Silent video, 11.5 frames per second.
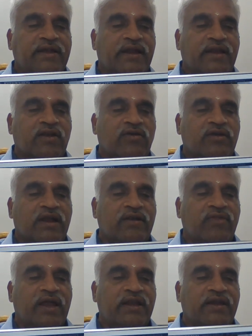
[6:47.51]
10 kilonewton,
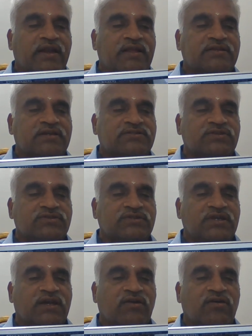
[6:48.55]
then it reaches to
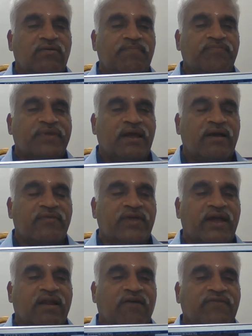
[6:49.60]
0.
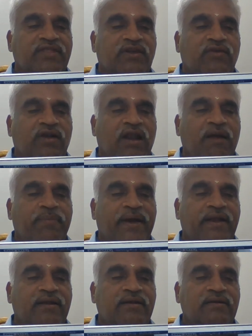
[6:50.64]
Then after that what will
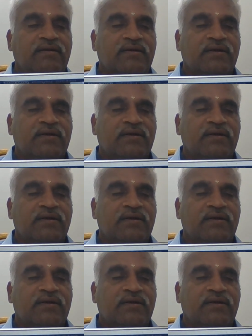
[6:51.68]
happen?